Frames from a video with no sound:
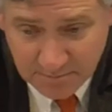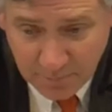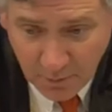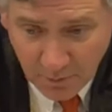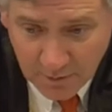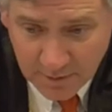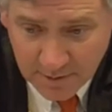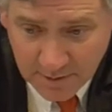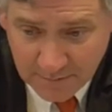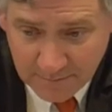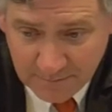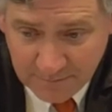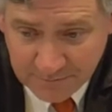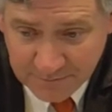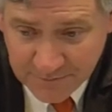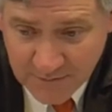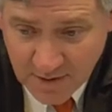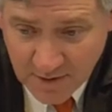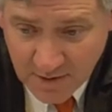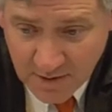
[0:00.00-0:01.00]
important,
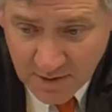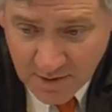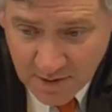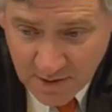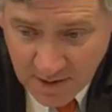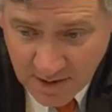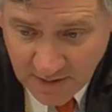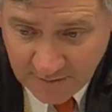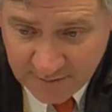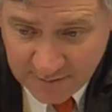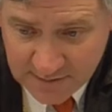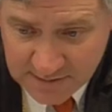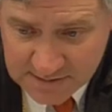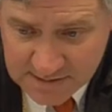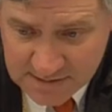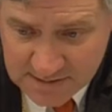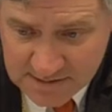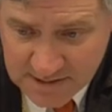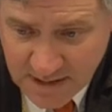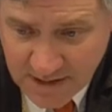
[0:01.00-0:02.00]
if you
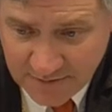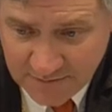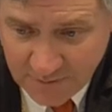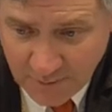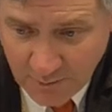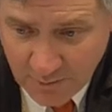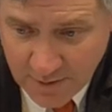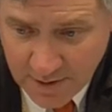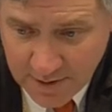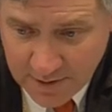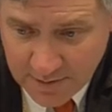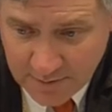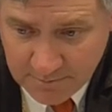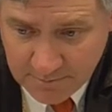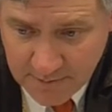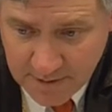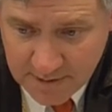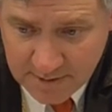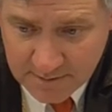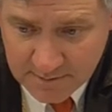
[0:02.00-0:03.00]
just take
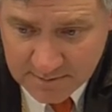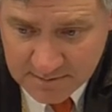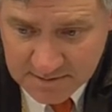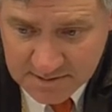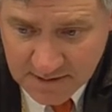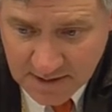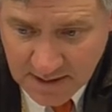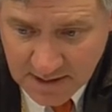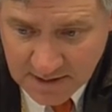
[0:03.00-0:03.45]
400 meters